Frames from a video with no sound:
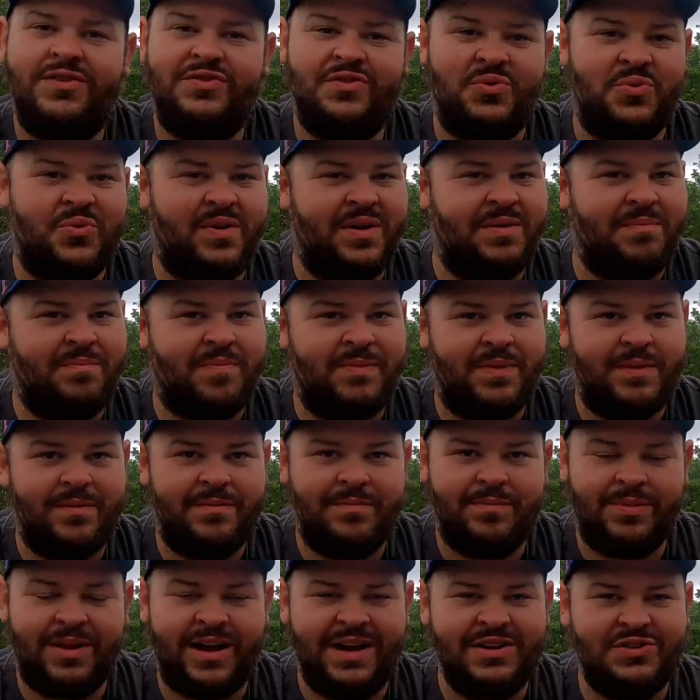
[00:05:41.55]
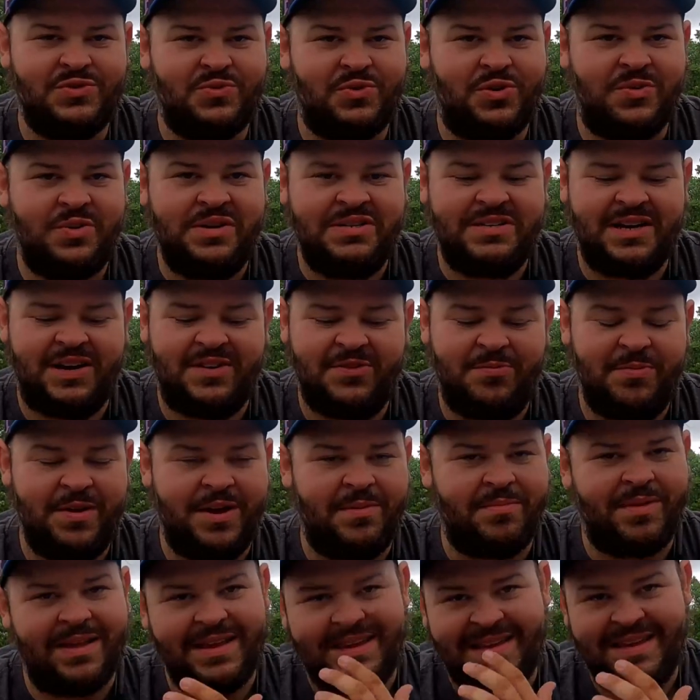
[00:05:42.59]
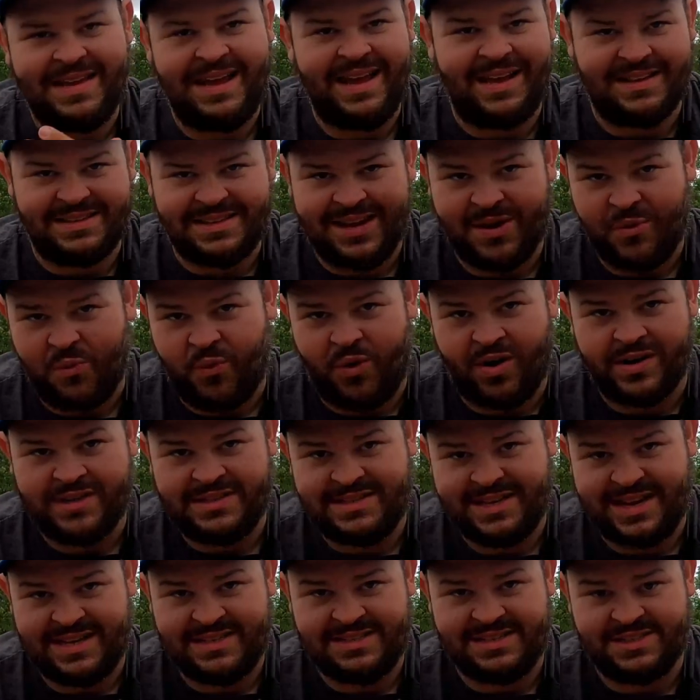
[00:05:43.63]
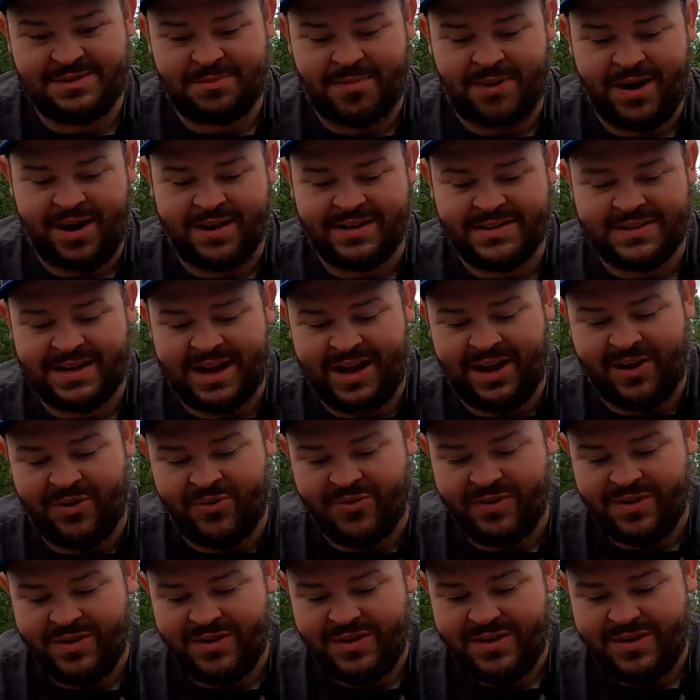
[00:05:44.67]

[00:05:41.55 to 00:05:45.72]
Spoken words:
So when Blind Squirrel reached out to me, I'm like, yes, I want to test this product out.